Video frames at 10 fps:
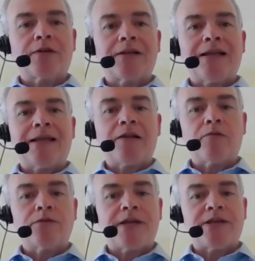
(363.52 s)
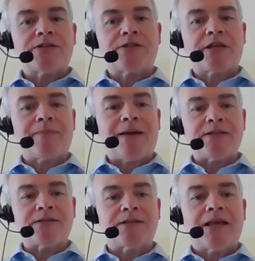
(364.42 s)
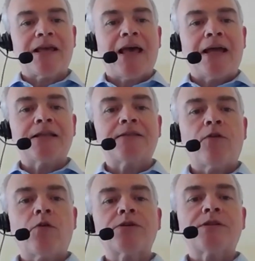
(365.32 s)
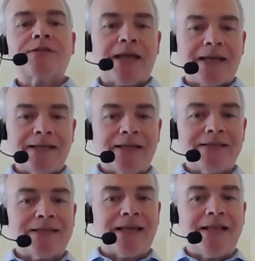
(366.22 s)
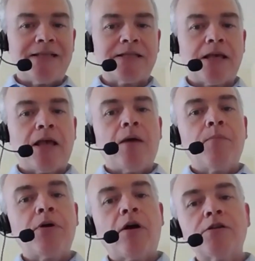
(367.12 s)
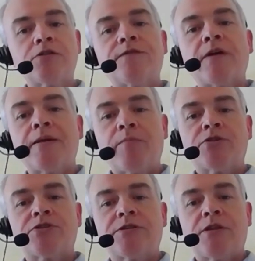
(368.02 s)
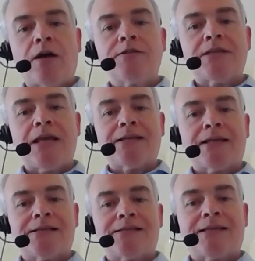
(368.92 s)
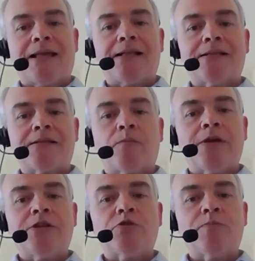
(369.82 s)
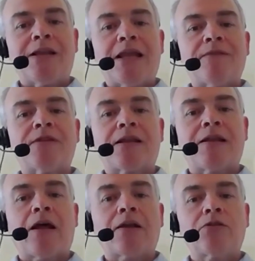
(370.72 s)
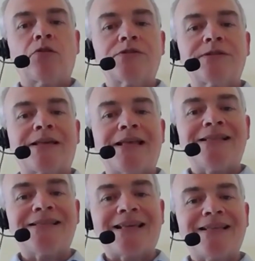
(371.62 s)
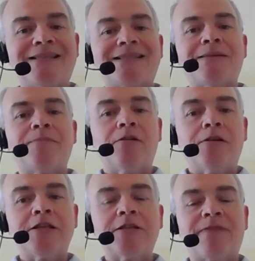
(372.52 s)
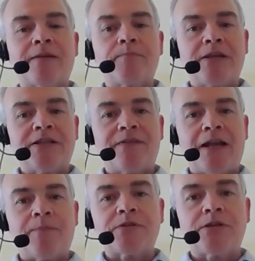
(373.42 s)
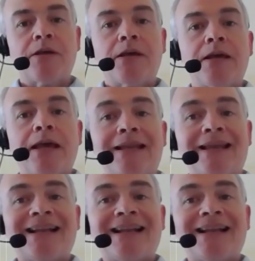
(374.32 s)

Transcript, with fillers: their clinical rotations commence. And it's focused on technical skills, but also very much on non technical skills. And we do believe that a lot of those skills can similarly de- be developed in a